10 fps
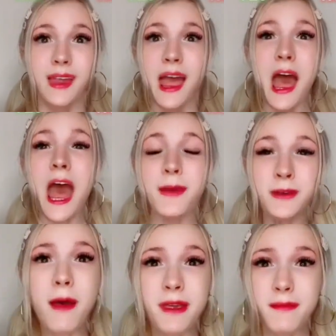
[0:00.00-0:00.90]
I'm gonna...
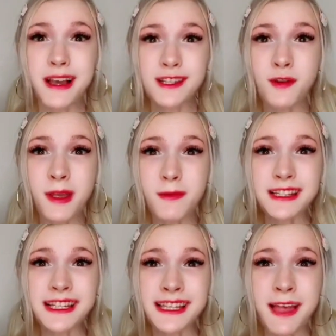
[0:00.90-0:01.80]
My soulmate wants to
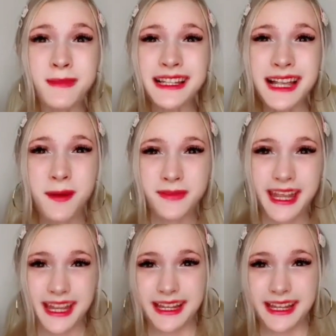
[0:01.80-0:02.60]
send me something.